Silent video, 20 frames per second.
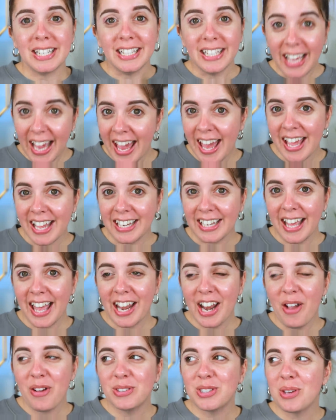again
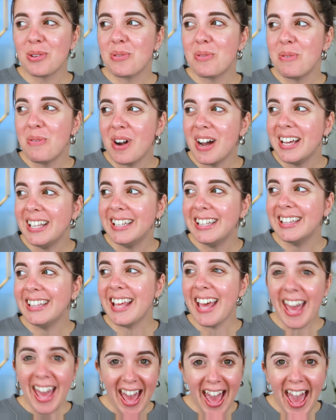and i was like what
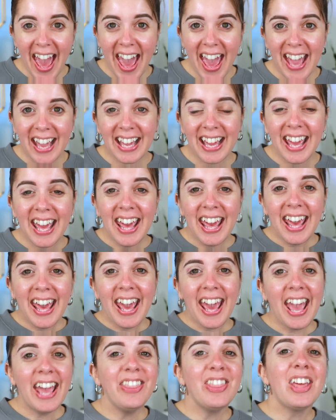the heck
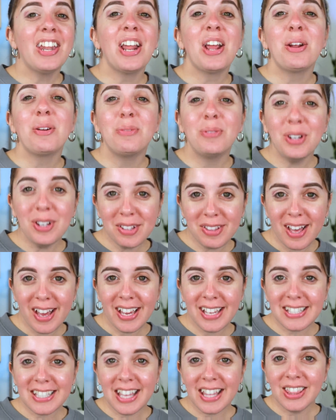and then i
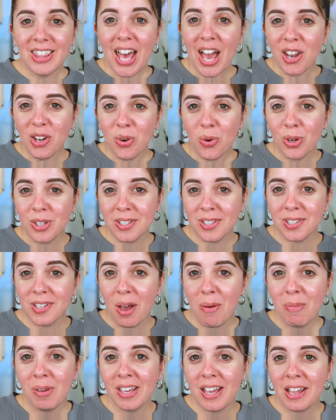realized that noise is
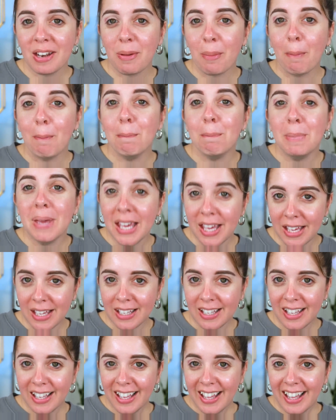coming out of me
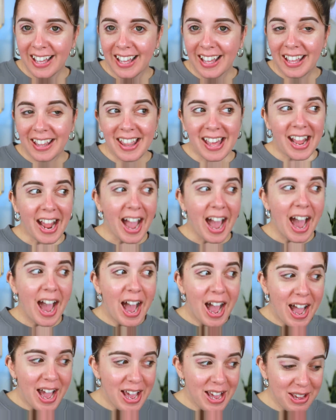like
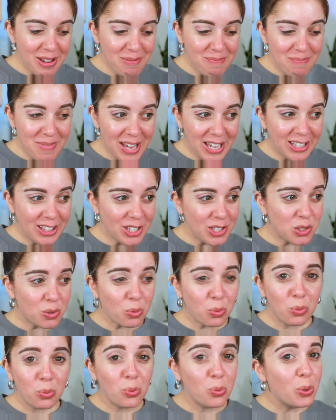i made this
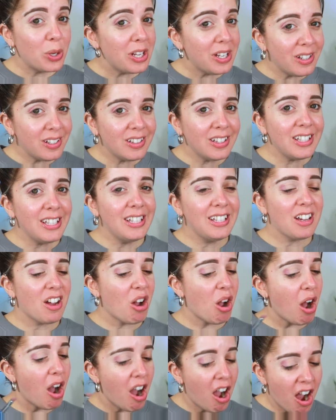really
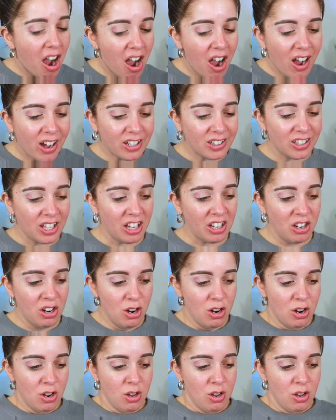odd like